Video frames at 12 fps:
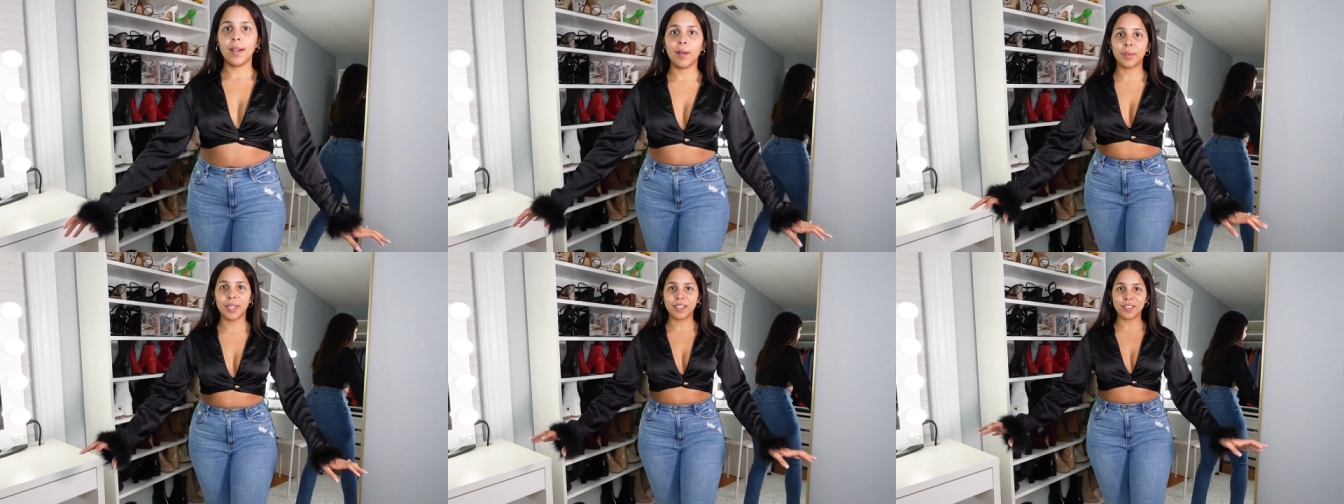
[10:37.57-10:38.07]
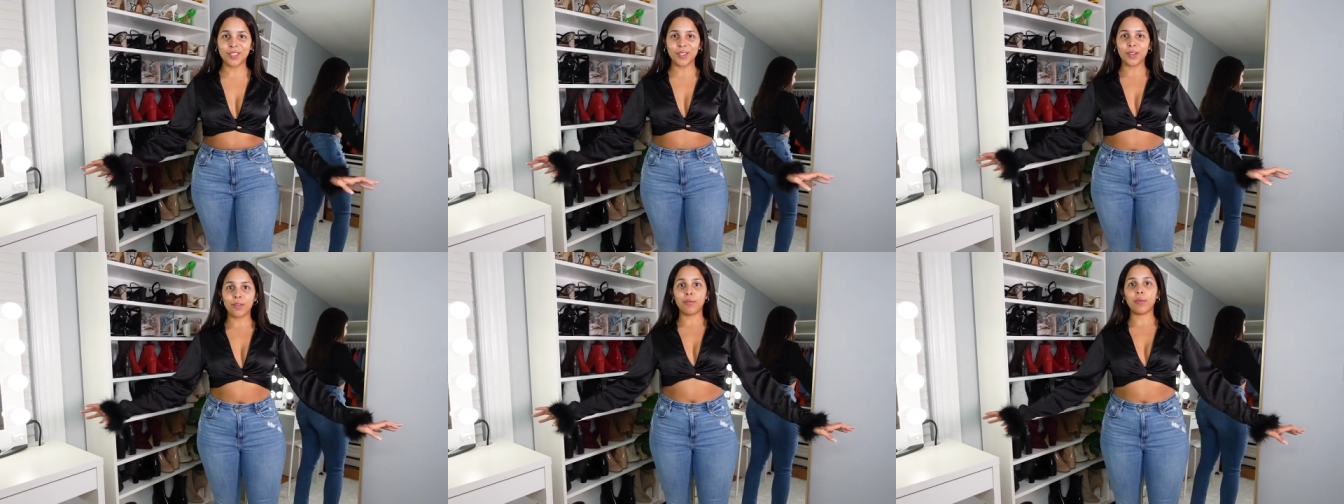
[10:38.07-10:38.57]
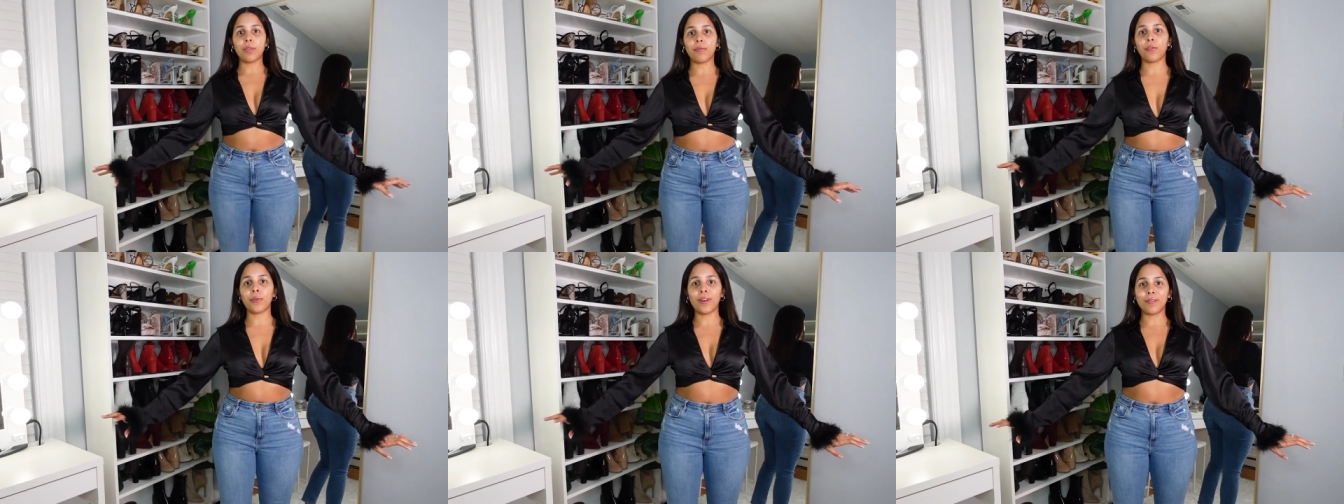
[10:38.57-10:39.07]
I'm gonna start off with
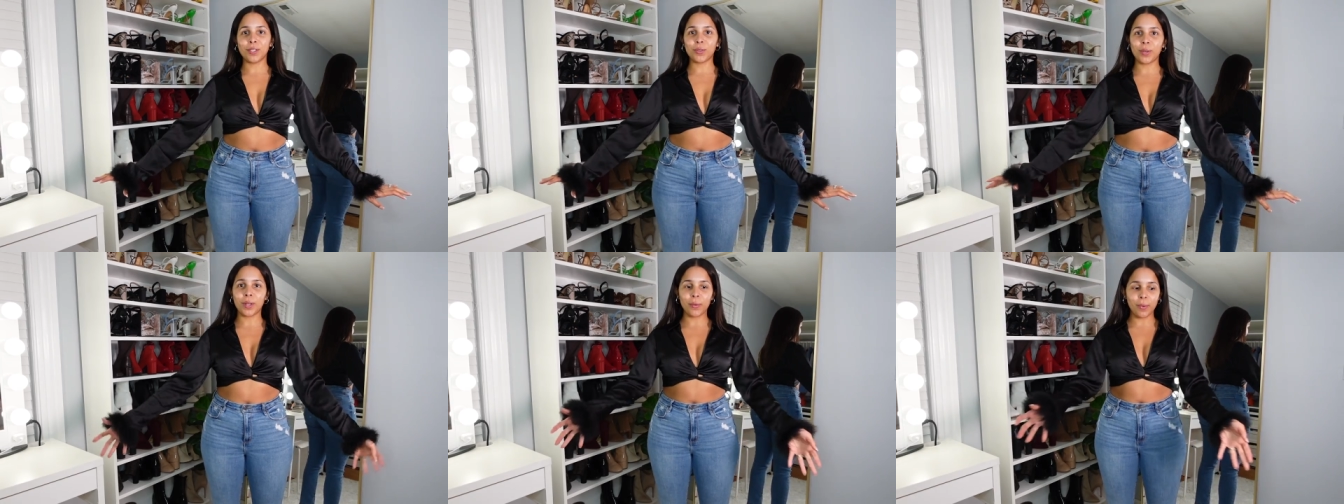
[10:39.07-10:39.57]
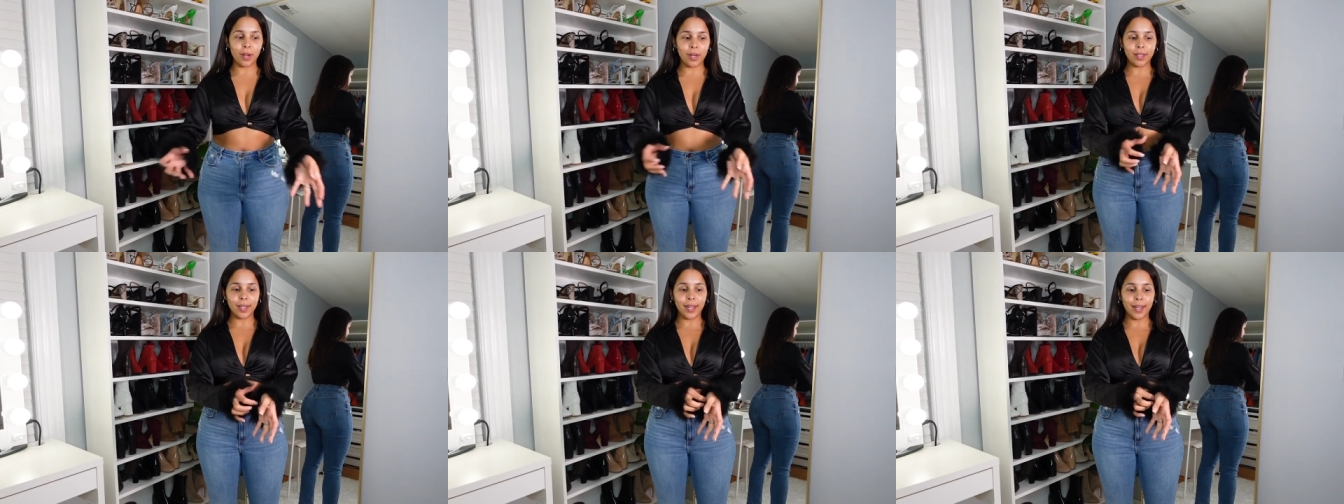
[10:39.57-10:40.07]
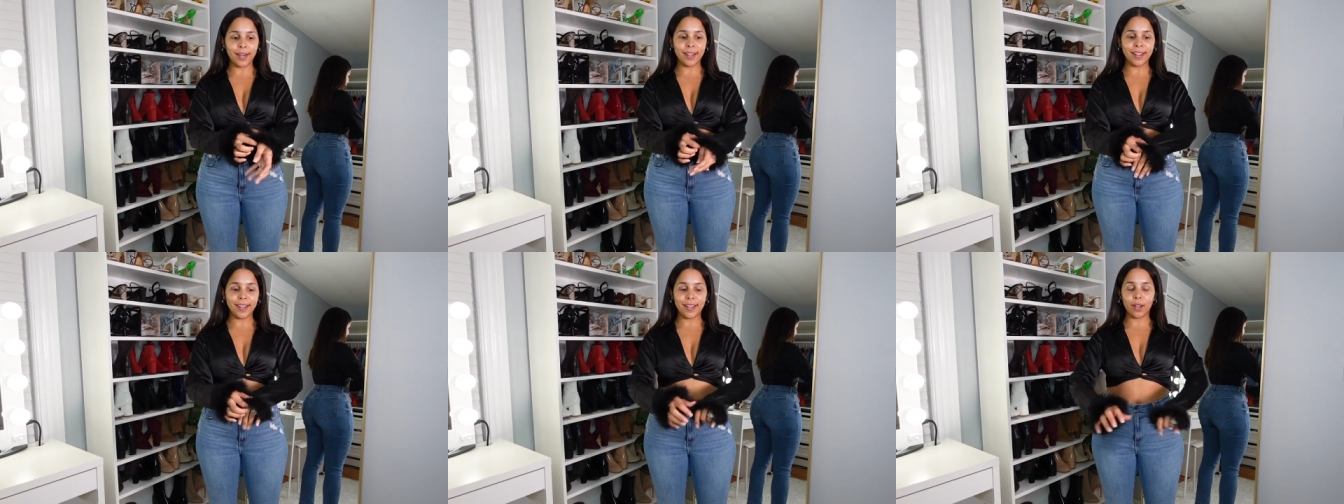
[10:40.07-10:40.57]
Forever 21 and
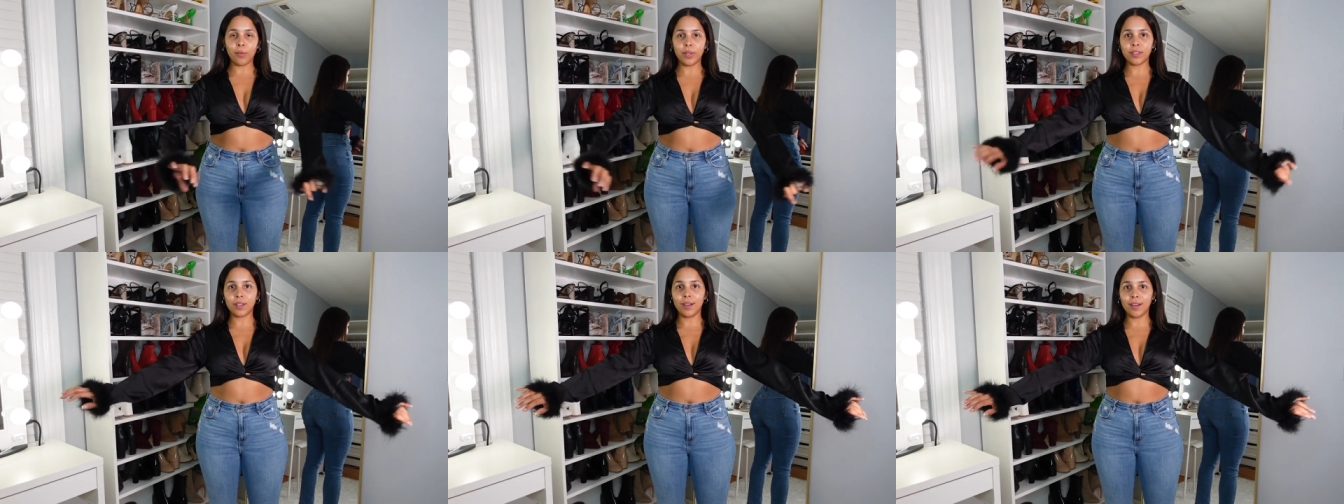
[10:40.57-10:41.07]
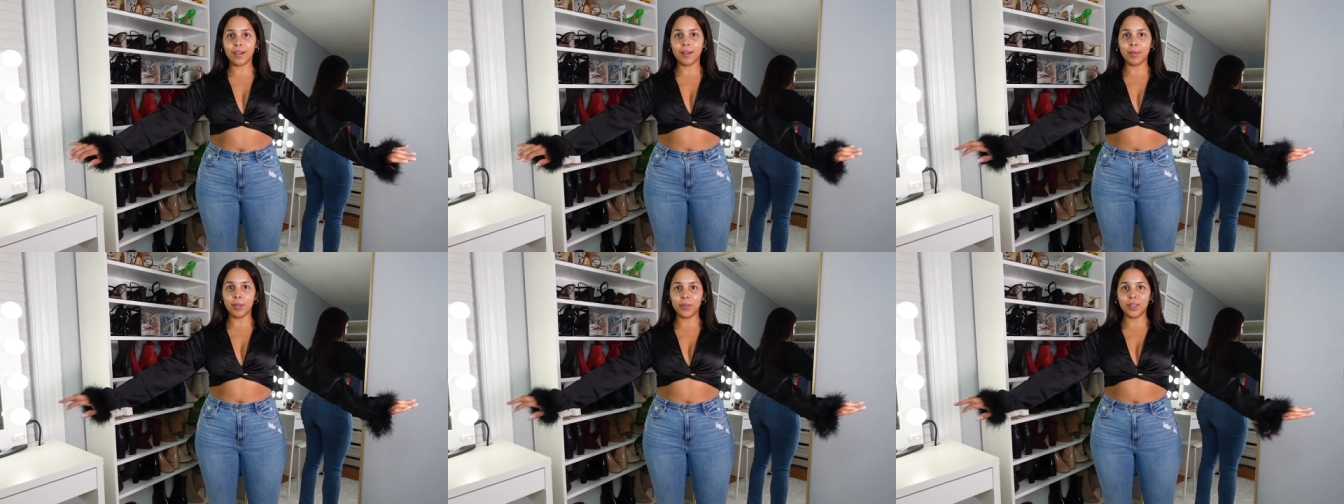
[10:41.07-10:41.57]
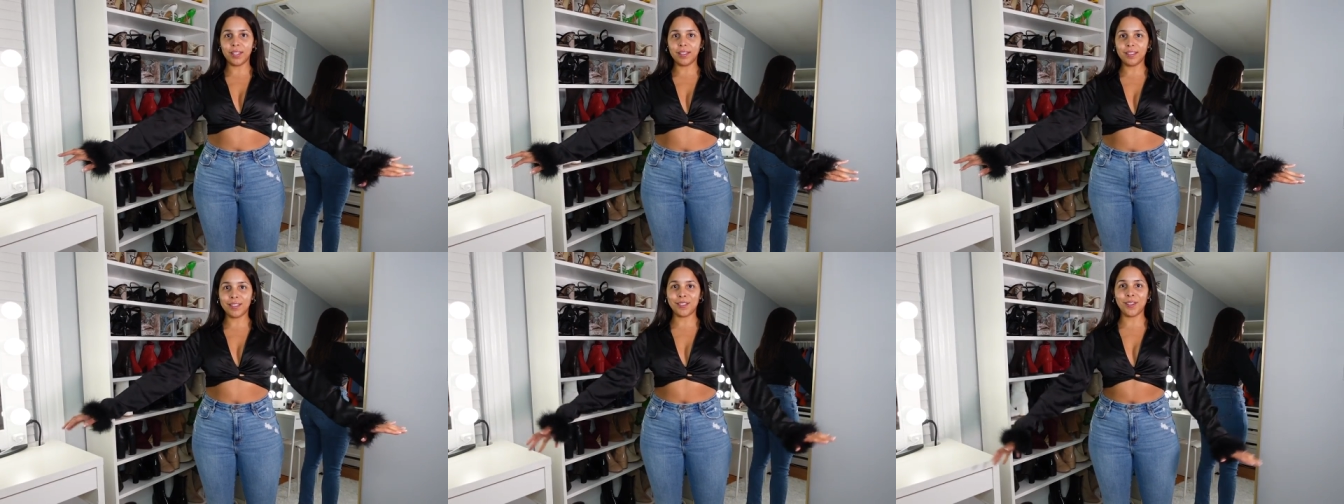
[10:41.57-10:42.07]
can we talk about
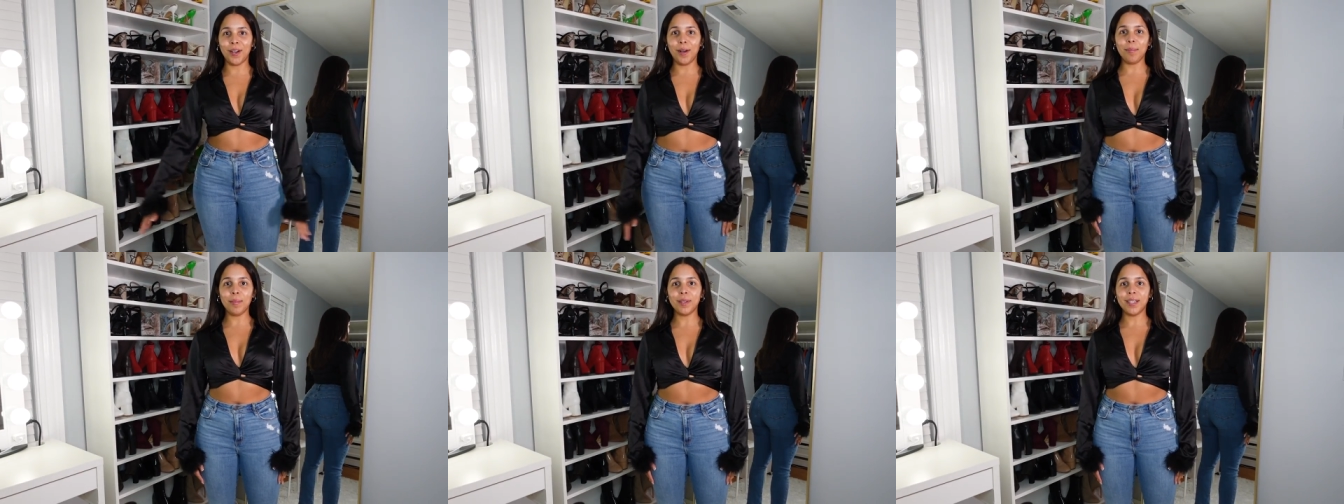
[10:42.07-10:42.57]
this top?